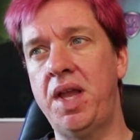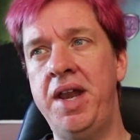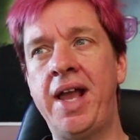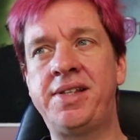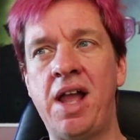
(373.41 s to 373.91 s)

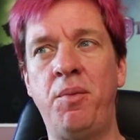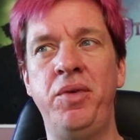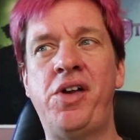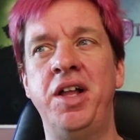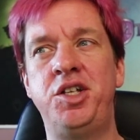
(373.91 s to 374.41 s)
Next up,
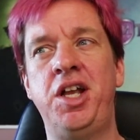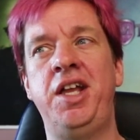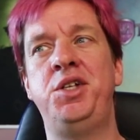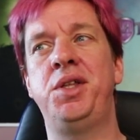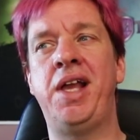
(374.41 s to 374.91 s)
we've got
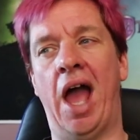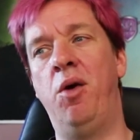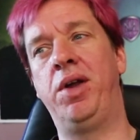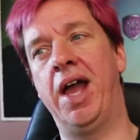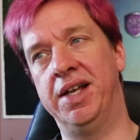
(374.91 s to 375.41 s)
Changeling
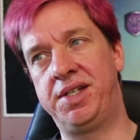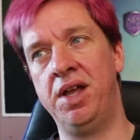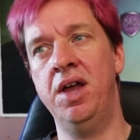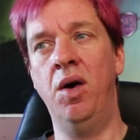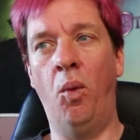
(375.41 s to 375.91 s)
Outcast.
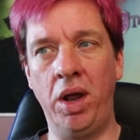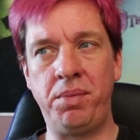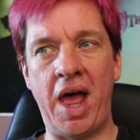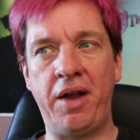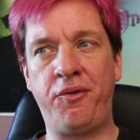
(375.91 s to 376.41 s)
One
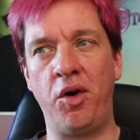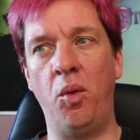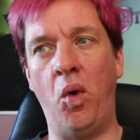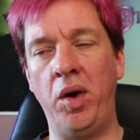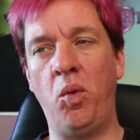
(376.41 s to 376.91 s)
black for a
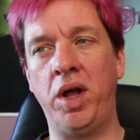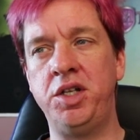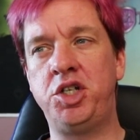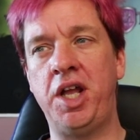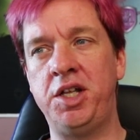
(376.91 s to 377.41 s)

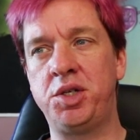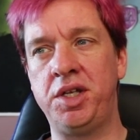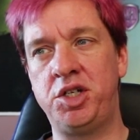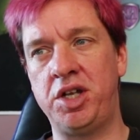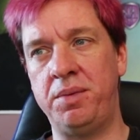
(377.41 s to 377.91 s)
1-1
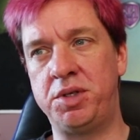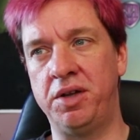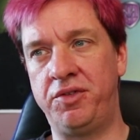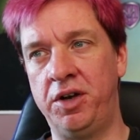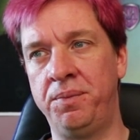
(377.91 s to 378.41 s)
Changeling
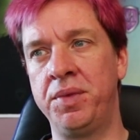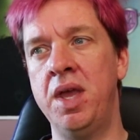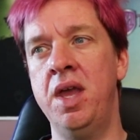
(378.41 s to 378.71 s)
Shapeshifter.